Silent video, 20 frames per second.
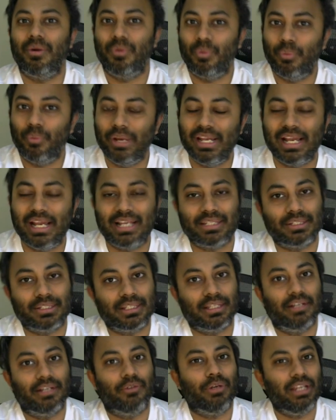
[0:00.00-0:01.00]
white has
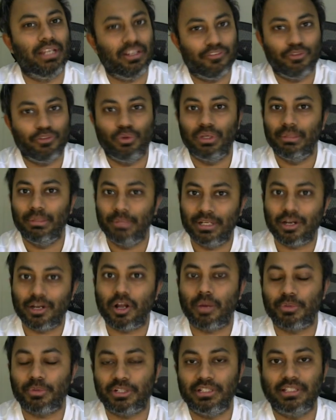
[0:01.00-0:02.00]
only a few limited
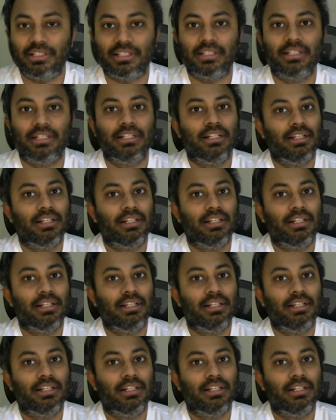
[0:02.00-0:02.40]
options